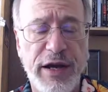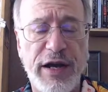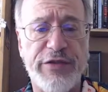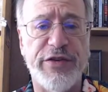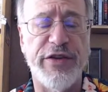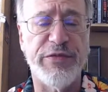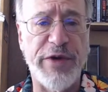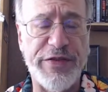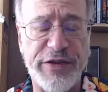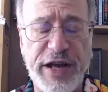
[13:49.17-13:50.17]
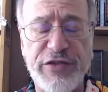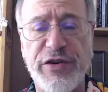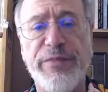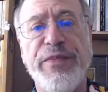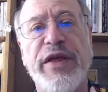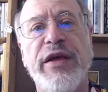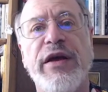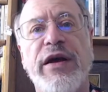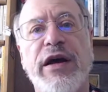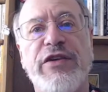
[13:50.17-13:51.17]
So this month's lecture.
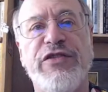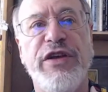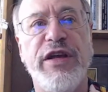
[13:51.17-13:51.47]
She